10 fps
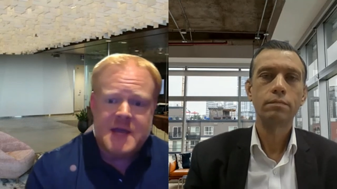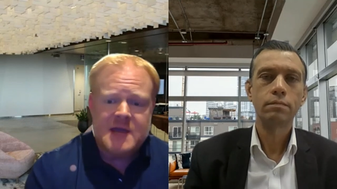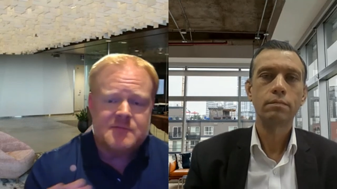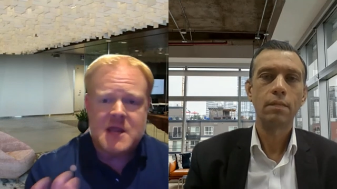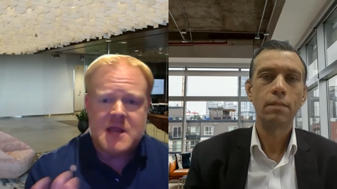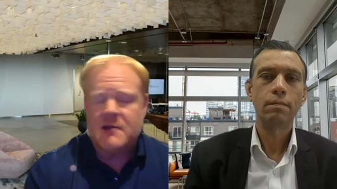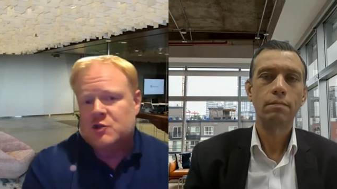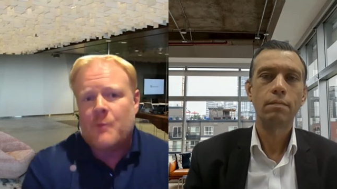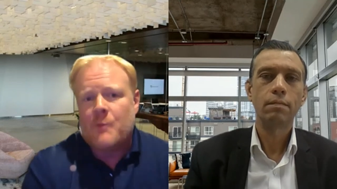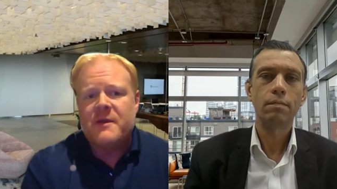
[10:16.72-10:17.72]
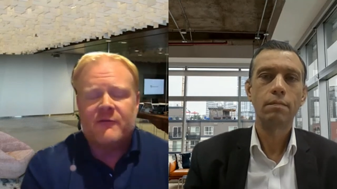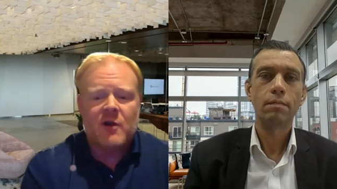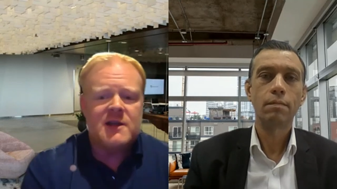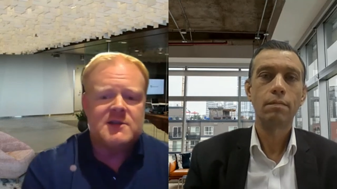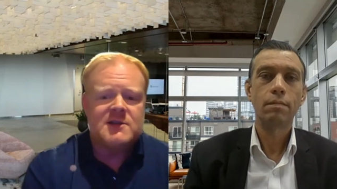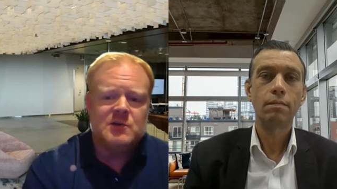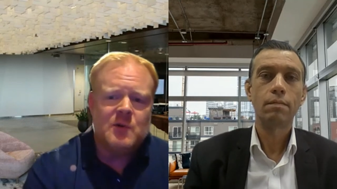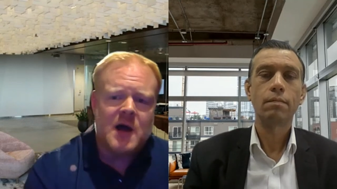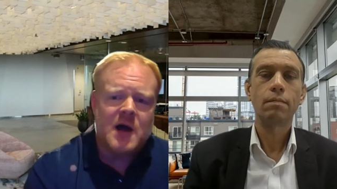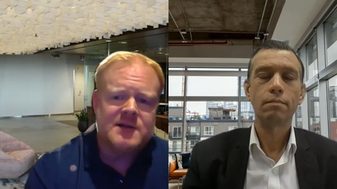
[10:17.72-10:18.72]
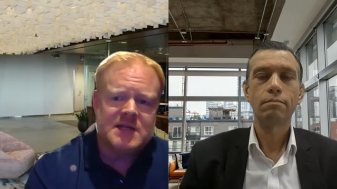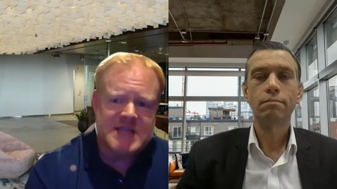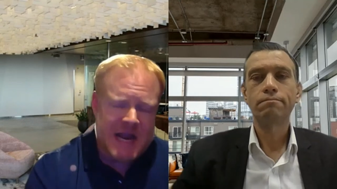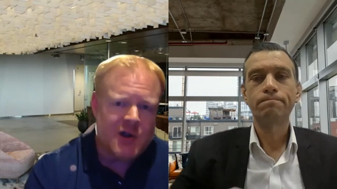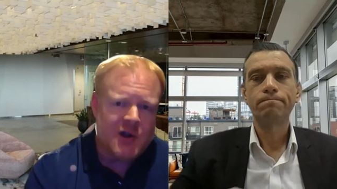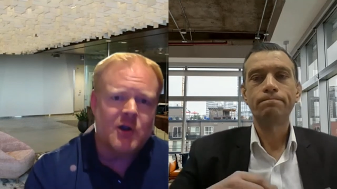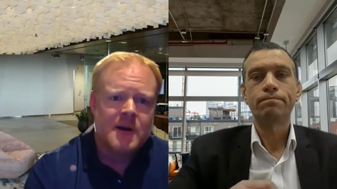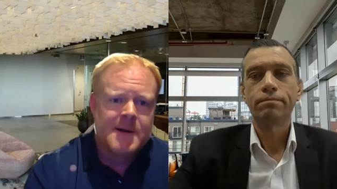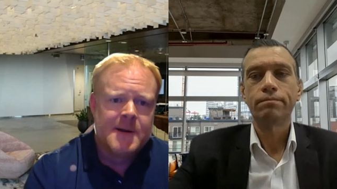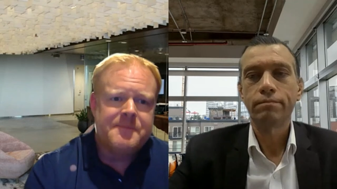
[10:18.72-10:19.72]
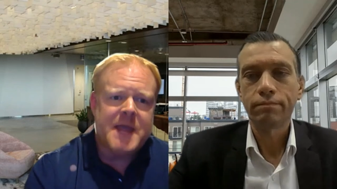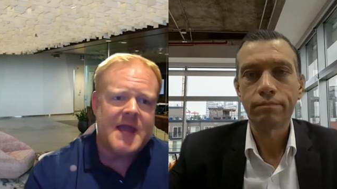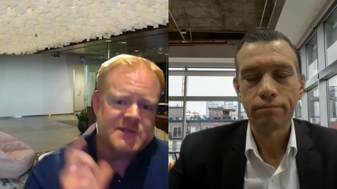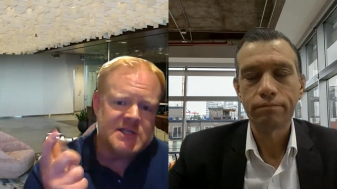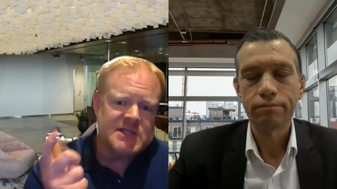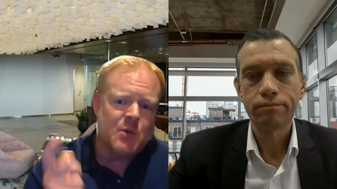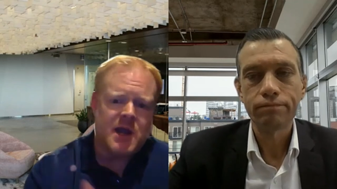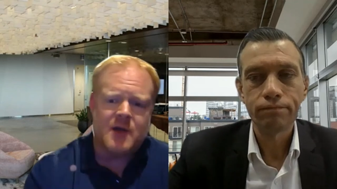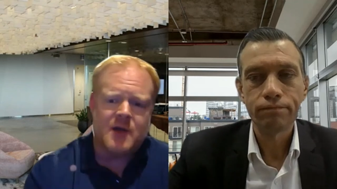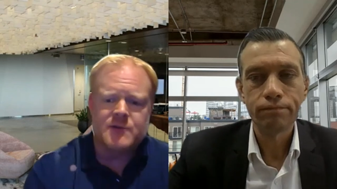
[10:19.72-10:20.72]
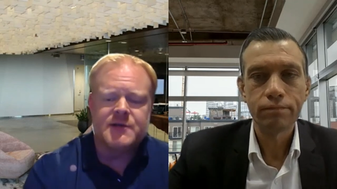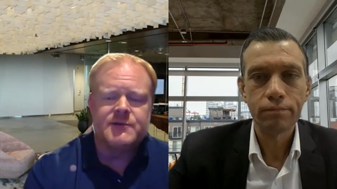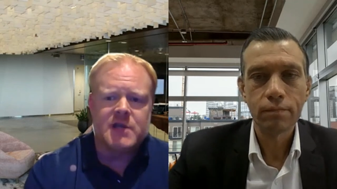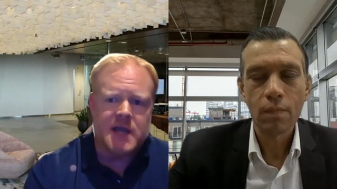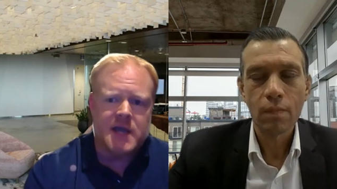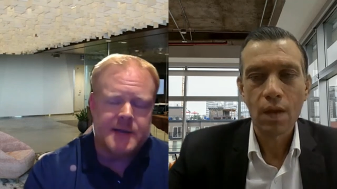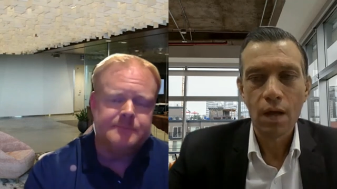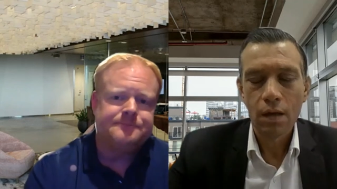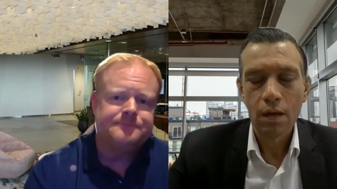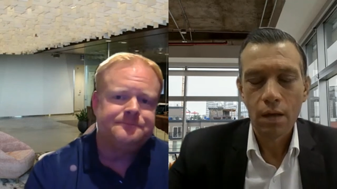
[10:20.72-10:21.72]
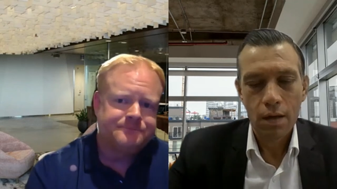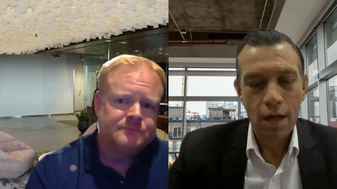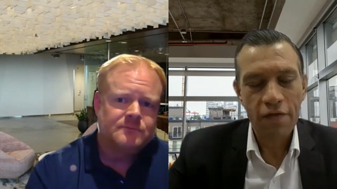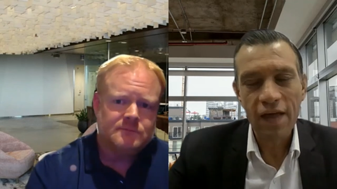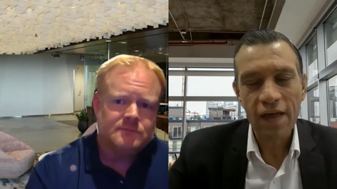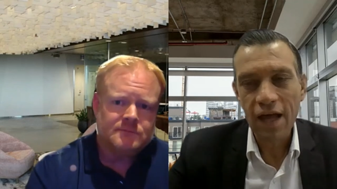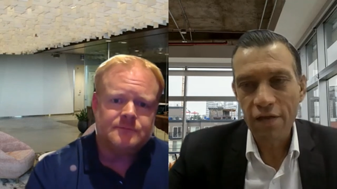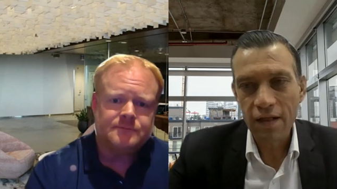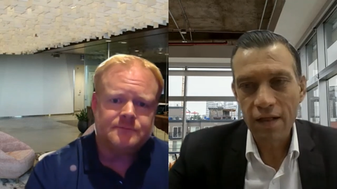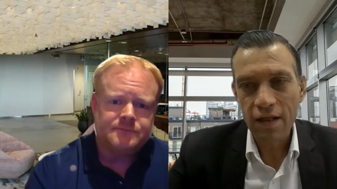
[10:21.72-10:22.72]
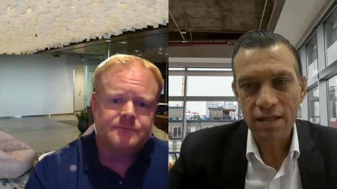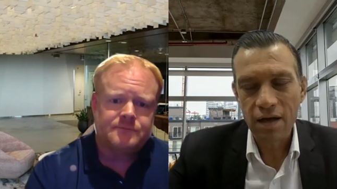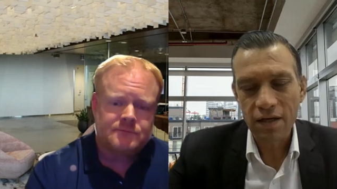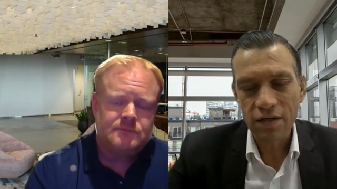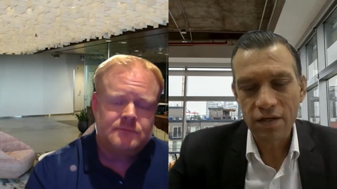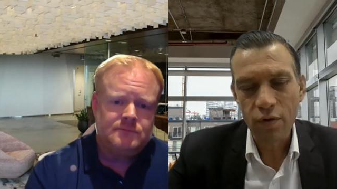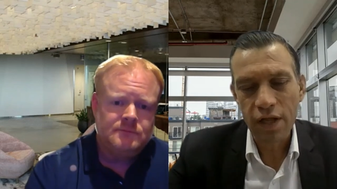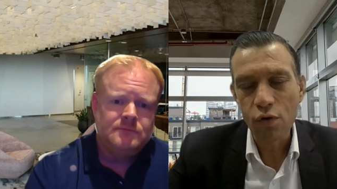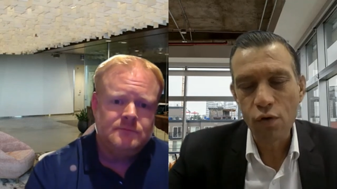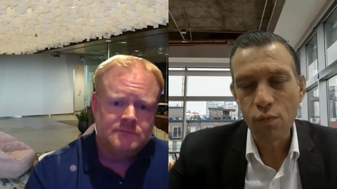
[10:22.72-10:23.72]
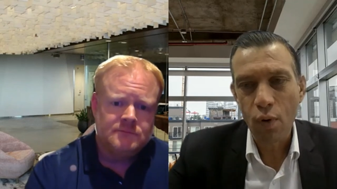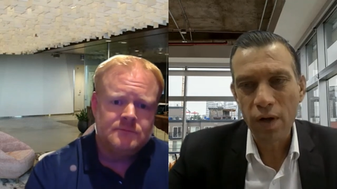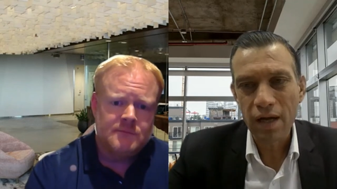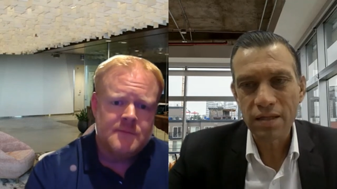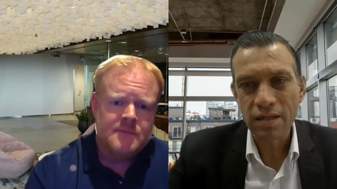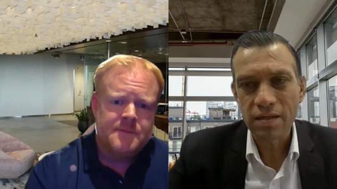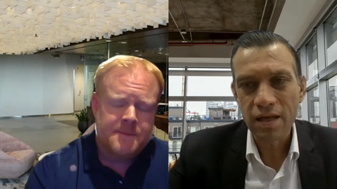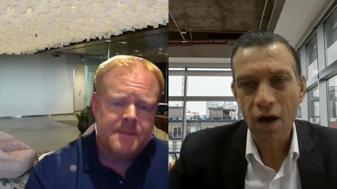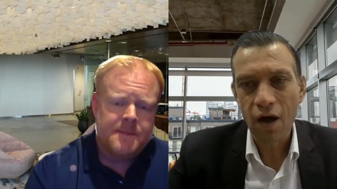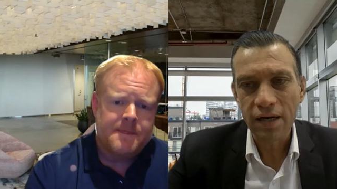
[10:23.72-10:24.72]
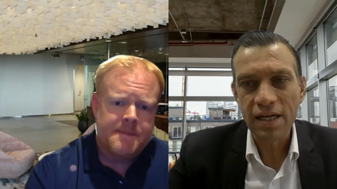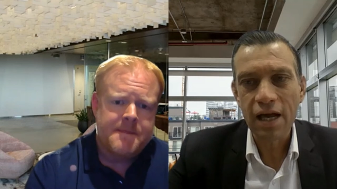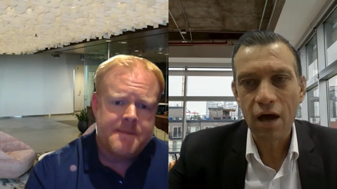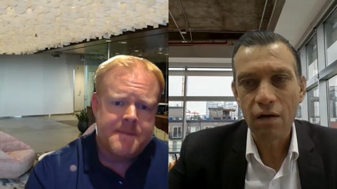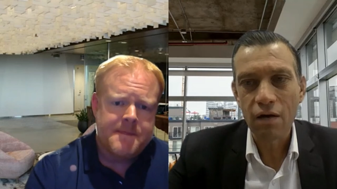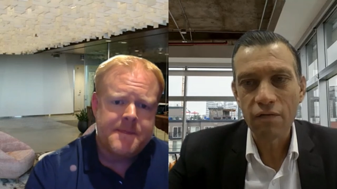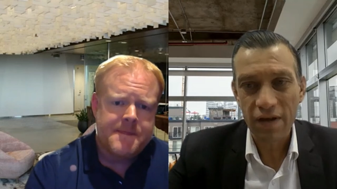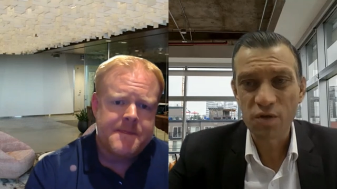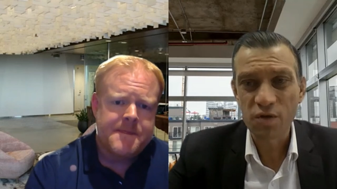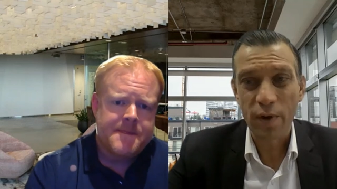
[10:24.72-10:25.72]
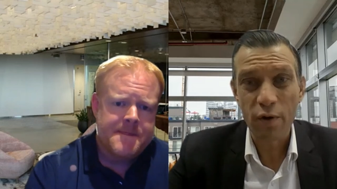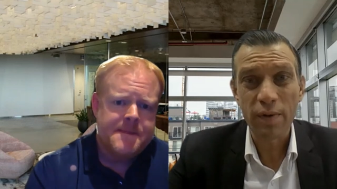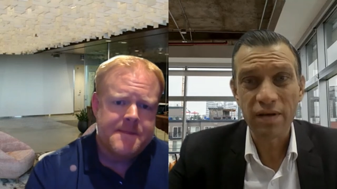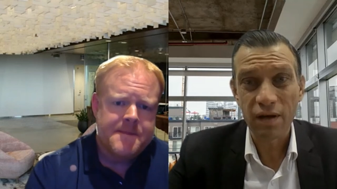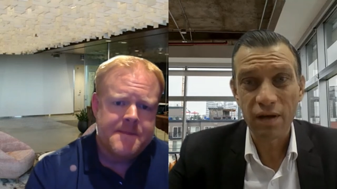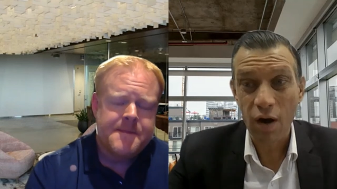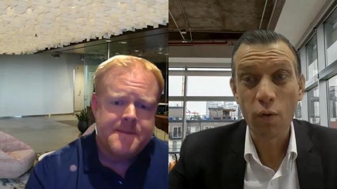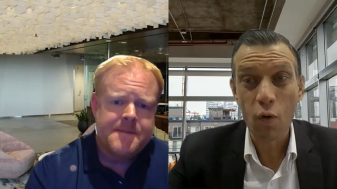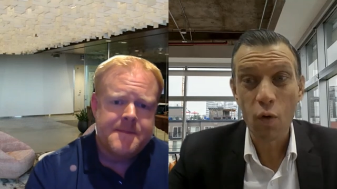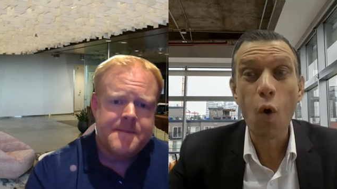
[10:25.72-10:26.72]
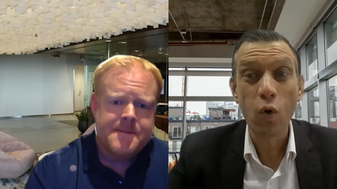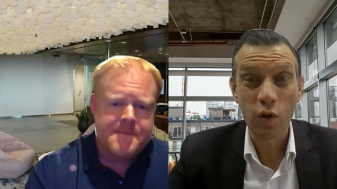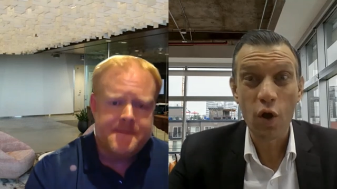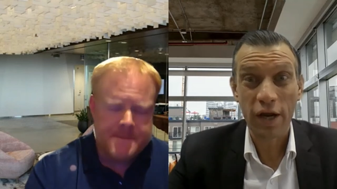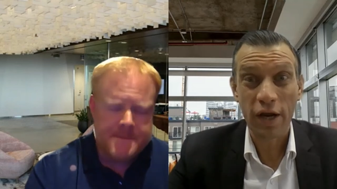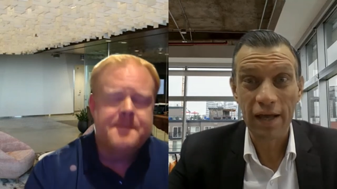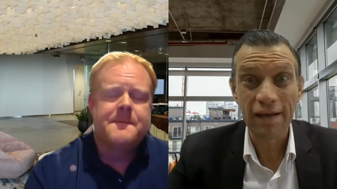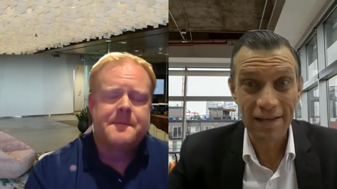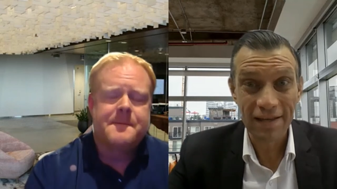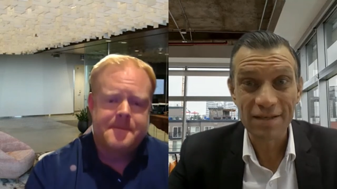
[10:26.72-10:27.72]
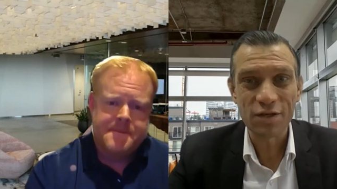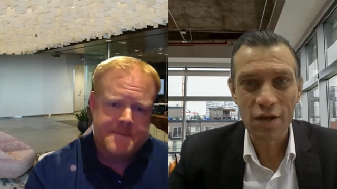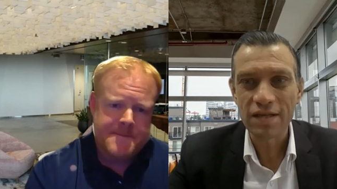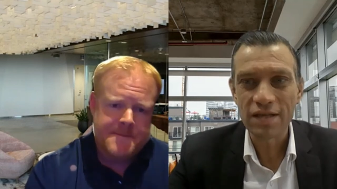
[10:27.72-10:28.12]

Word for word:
Speaker 1: be don't be afraid to uh, to tinker and see what kind of results you get.
Speaker 2: I think I think that's a that's a really good point. It's the idea of experimenting, right? We're all learning. is